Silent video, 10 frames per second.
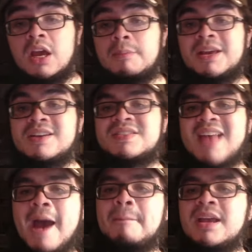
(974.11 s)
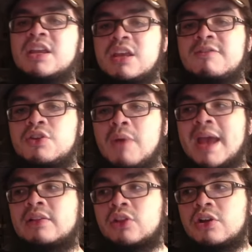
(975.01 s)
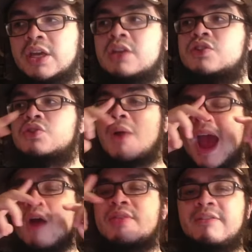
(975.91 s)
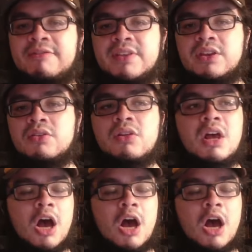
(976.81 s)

Because that might give you a look into how they feel